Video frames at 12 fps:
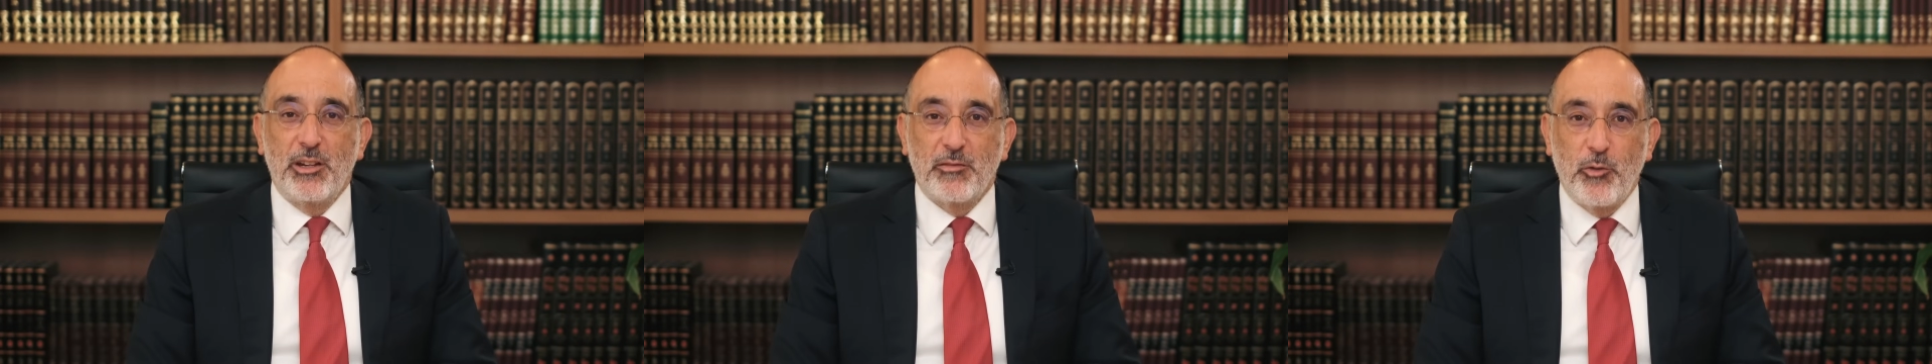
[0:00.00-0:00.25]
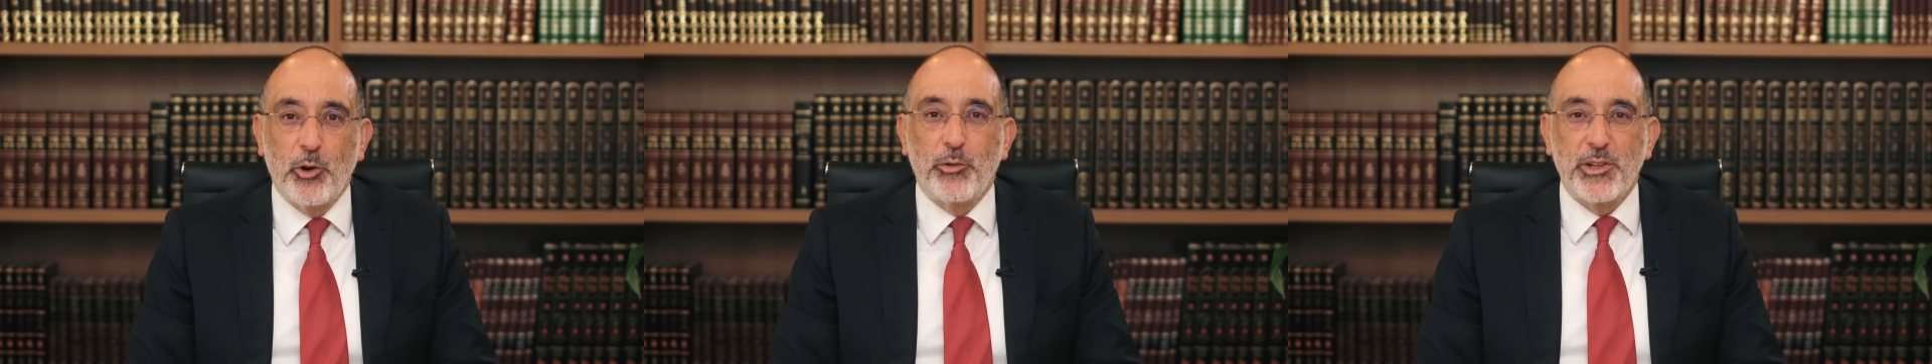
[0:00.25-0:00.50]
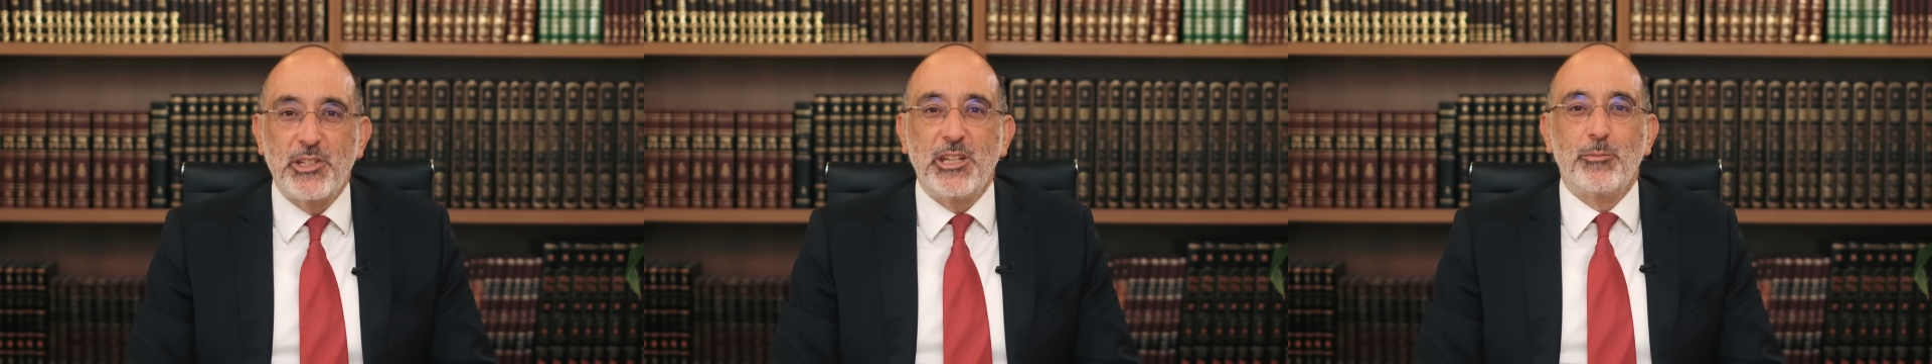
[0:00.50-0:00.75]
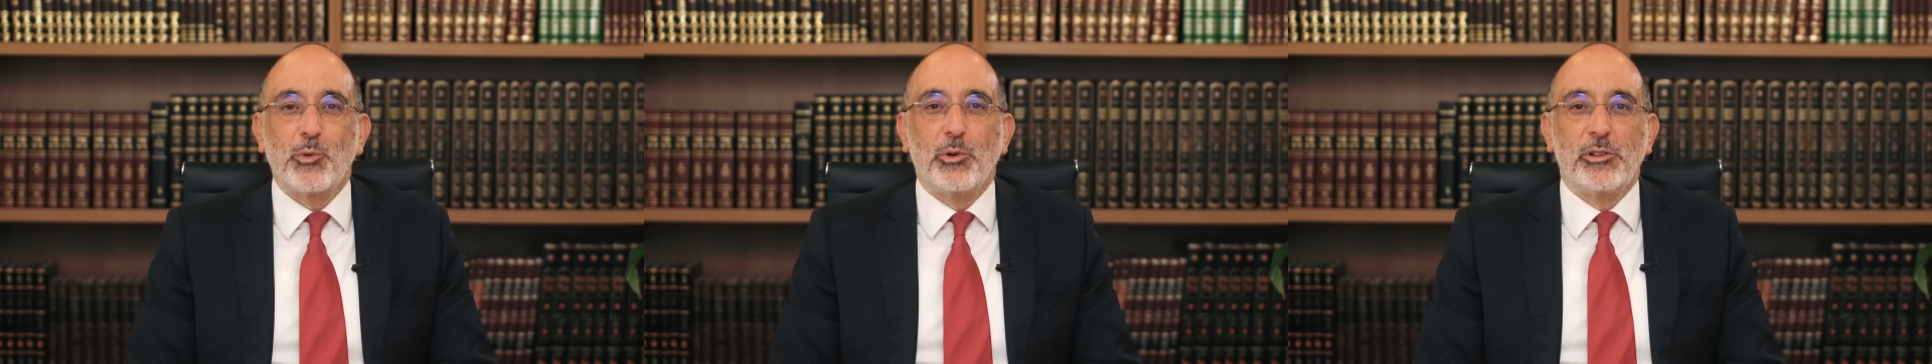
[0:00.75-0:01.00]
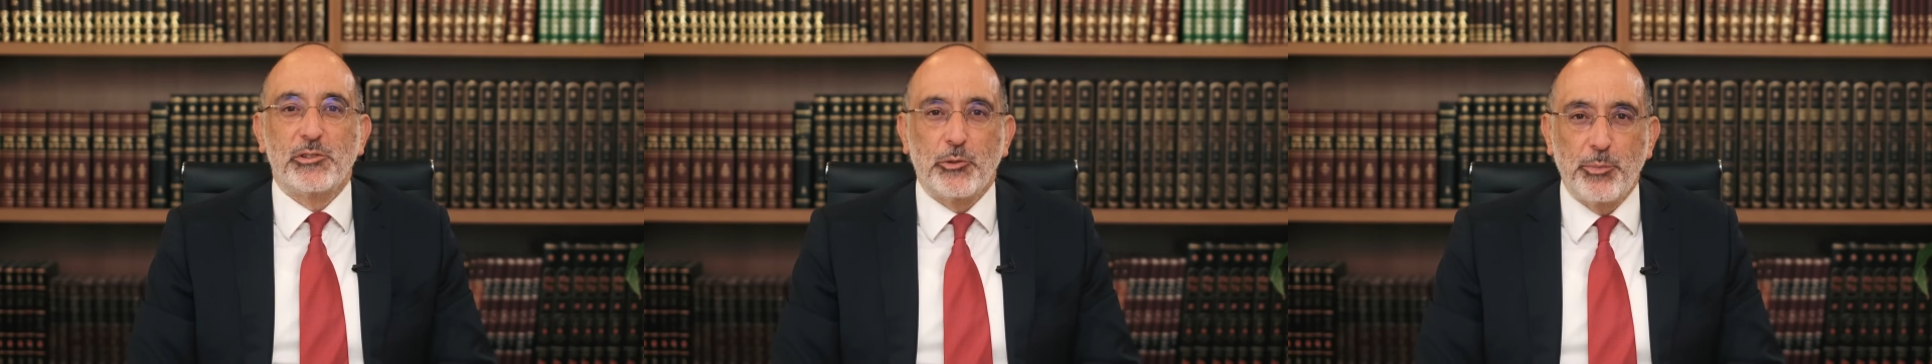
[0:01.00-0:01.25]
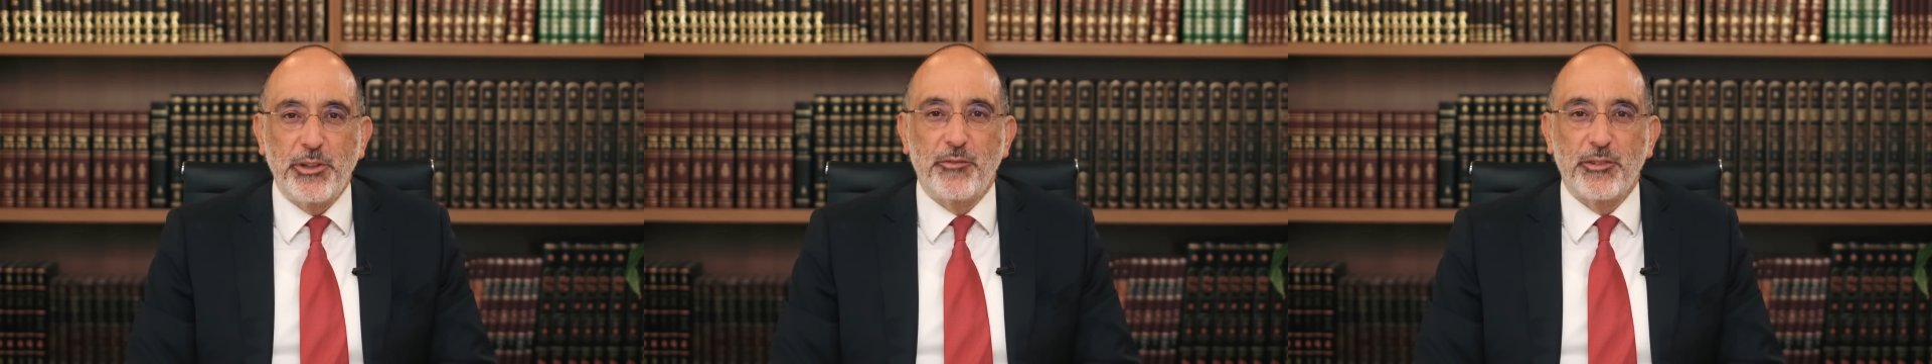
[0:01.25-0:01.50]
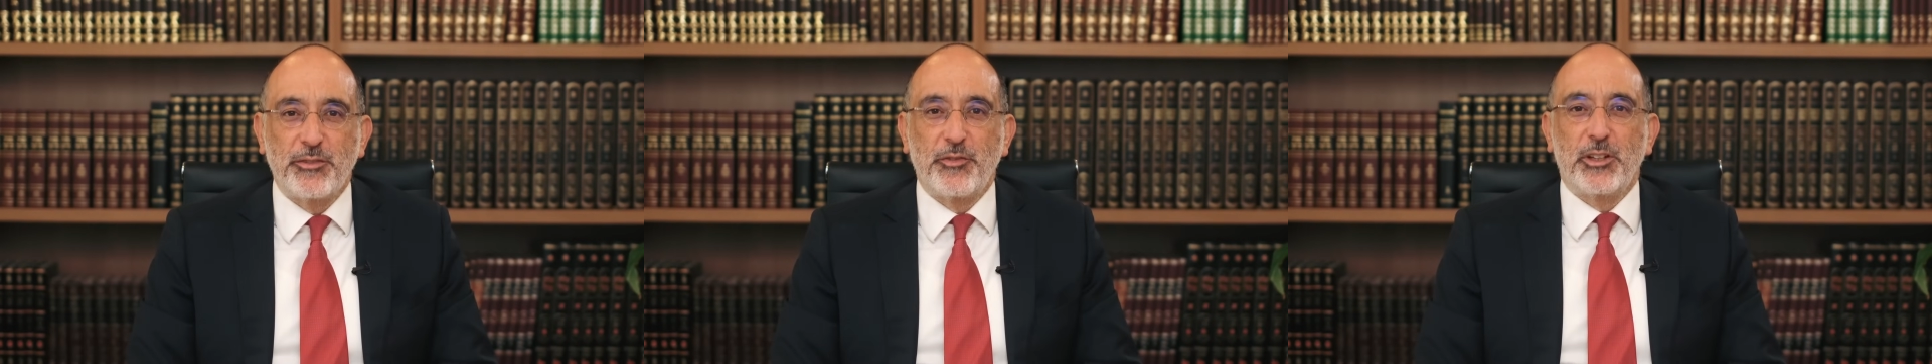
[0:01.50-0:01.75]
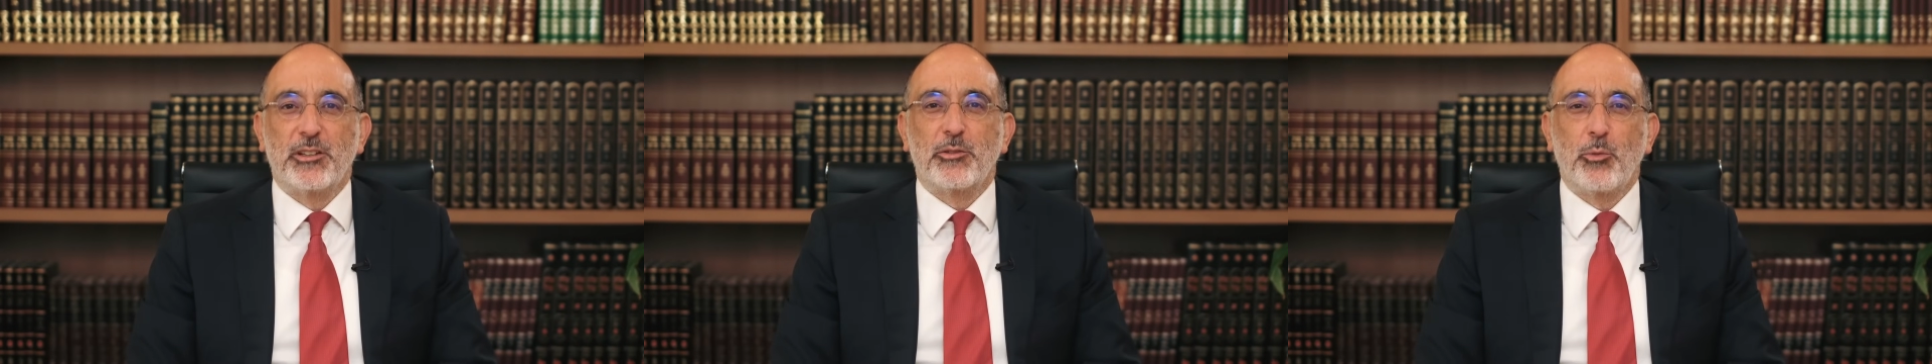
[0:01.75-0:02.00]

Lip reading: for a redeemed world will be fulfilled,